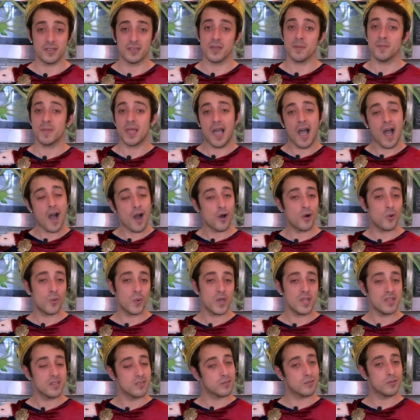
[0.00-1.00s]
I mean,
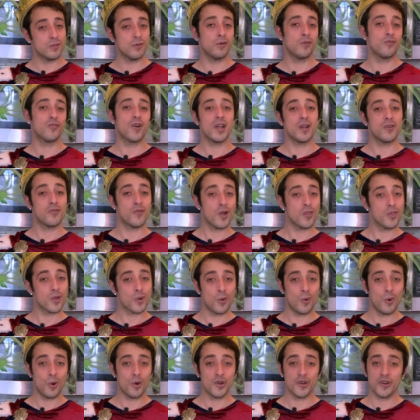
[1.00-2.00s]
Halloween's still right around the
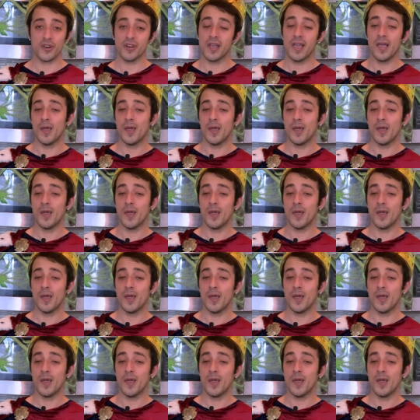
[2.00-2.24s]
corner,